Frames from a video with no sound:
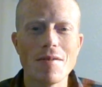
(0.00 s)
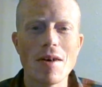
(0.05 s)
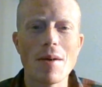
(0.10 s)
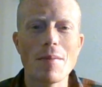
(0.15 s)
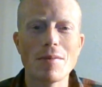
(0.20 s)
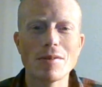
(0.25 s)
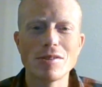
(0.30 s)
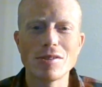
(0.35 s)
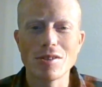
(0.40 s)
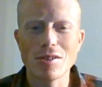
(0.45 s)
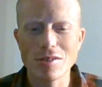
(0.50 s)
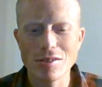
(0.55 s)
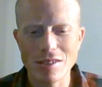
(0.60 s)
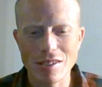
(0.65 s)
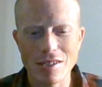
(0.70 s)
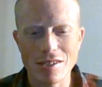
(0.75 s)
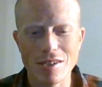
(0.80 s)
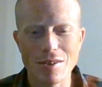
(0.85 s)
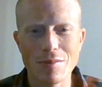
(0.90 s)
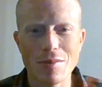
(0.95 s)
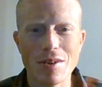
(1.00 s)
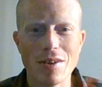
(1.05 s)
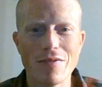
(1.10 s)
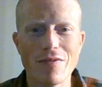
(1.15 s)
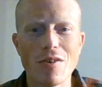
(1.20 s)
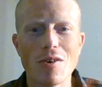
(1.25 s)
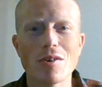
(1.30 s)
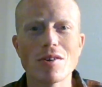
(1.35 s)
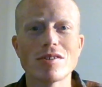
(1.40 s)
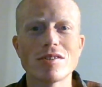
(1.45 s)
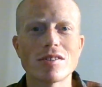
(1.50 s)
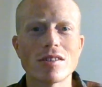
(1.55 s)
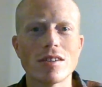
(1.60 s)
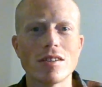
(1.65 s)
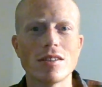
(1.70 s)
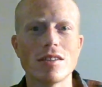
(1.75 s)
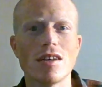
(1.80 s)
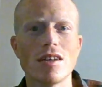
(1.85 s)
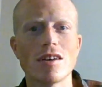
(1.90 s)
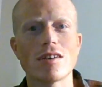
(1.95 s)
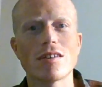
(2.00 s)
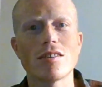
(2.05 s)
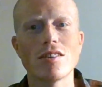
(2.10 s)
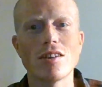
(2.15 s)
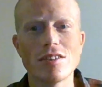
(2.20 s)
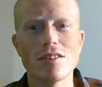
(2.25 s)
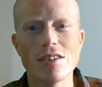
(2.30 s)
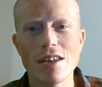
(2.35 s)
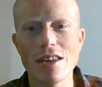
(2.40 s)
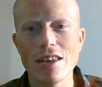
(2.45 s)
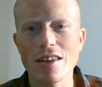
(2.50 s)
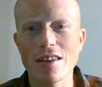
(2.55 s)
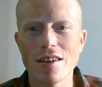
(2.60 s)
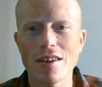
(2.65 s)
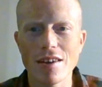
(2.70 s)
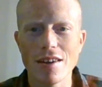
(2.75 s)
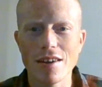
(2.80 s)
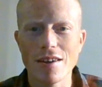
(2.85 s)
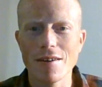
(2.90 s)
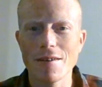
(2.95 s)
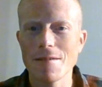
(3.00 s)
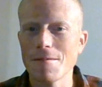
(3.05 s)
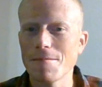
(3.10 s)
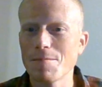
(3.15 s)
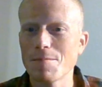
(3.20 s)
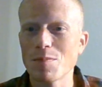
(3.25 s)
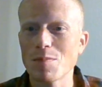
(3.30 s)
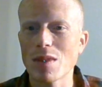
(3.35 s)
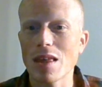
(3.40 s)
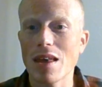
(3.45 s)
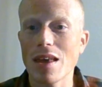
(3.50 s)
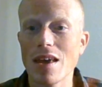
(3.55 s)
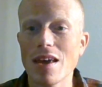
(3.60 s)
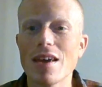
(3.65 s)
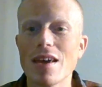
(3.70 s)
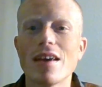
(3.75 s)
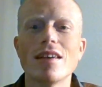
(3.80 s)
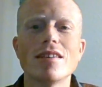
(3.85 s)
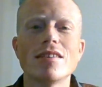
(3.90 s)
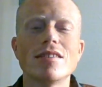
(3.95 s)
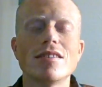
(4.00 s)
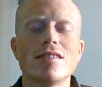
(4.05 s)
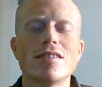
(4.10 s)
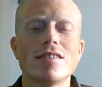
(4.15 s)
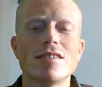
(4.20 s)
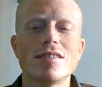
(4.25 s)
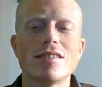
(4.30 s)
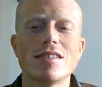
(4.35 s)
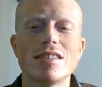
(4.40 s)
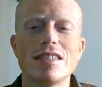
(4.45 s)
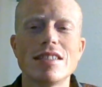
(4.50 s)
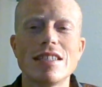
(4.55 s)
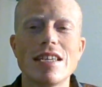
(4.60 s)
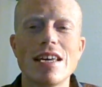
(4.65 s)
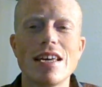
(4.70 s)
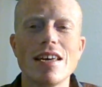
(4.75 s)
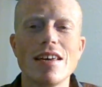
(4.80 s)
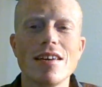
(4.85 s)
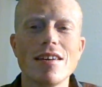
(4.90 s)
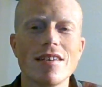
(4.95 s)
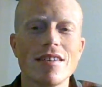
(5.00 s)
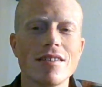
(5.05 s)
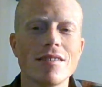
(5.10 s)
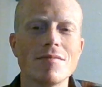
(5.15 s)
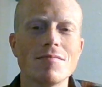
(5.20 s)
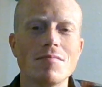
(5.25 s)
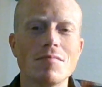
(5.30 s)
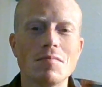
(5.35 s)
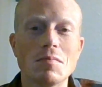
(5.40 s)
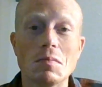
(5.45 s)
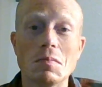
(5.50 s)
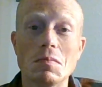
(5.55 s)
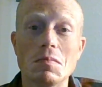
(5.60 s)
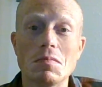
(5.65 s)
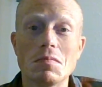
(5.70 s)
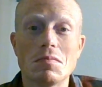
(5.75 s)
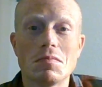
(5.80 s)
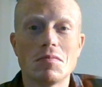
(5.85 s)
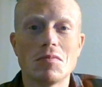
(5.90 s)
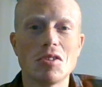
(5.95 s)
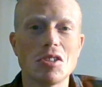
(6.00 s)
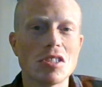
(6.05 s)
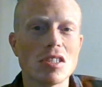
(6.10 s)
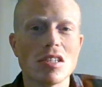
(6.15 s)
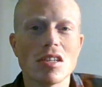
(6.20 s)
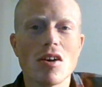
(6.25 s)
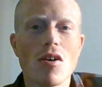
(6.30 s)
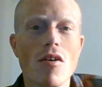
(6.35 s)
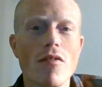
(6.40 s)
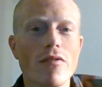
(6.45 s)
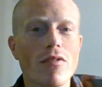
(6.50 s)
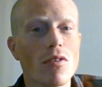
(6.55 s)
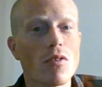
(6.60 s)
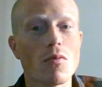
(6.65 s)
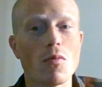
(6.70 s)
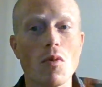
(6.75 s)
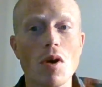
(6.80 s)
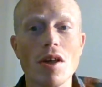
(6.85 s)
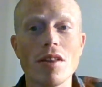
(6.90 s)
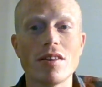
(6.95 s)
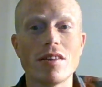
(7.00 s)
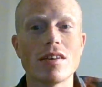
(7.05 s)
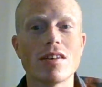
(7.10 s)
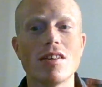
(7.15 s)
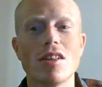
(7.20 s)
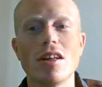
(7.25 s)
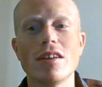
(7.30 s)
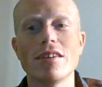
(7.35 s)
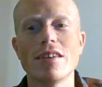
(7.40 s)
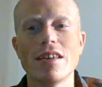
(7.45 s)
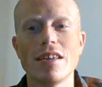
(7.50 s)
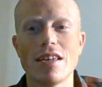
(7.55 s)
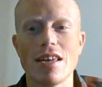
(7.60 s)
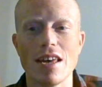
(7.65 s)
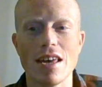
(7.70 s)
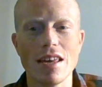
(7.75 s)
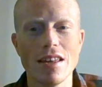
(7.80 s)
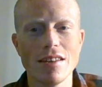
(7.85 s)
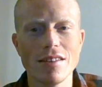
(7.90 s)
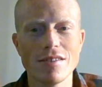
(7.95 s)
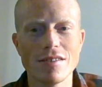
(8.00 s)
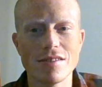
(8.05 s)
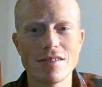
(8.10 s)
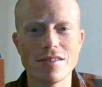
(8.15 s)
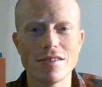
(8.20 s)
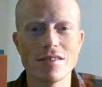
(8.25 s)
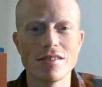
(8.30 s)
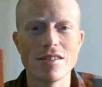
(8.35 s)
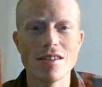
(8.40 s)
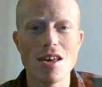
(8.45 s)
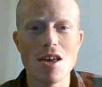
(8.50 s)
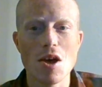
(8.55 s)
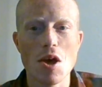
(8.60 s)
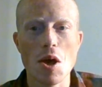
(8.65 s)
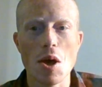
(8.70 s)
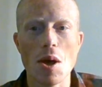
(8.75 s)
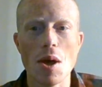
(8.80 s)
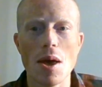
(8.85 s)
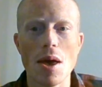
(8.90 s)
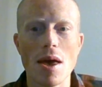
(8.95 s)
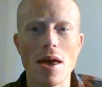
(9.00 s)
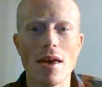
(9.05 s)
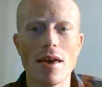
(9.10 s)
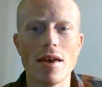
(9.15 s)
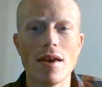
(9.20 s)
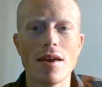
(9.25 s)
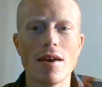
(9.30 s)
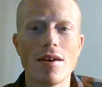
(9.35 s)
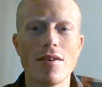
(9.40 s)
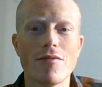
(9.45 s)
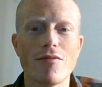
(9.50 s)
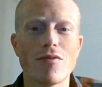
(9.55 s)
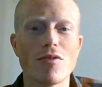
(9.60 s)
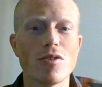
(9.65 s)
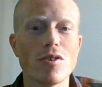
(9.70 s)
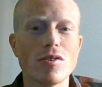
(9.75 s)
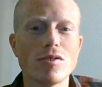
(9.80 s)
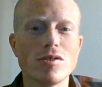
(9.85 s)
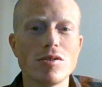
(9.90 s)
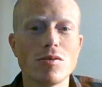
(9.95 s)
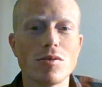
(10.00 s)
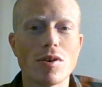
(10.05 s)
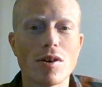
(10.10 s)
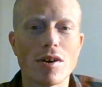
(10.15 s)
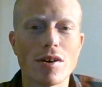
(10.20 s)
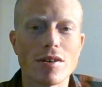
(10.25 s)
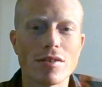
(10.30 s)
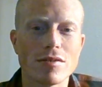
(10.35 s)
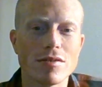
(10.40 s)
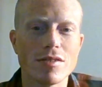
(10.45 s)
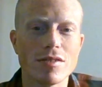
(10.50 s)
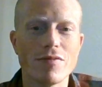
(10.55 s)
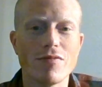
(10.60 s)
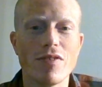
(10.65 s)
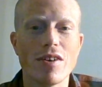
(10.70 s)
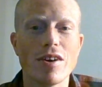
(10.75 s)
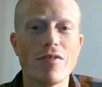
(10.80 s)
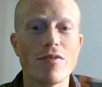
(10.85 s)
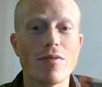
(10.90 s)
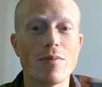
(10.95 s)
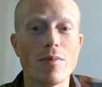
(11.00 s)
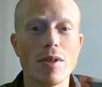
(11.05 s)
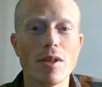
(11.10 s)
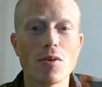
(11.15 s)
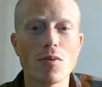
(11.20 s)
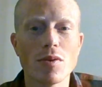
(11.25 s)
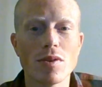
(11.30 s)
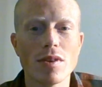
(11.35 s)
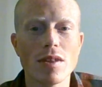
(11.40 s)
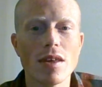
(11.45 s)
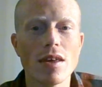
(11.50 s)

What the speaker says: episodes that are going to be focused on the Klondike. And today, just going to go over what the Klondike is, for those who aren't very familiar with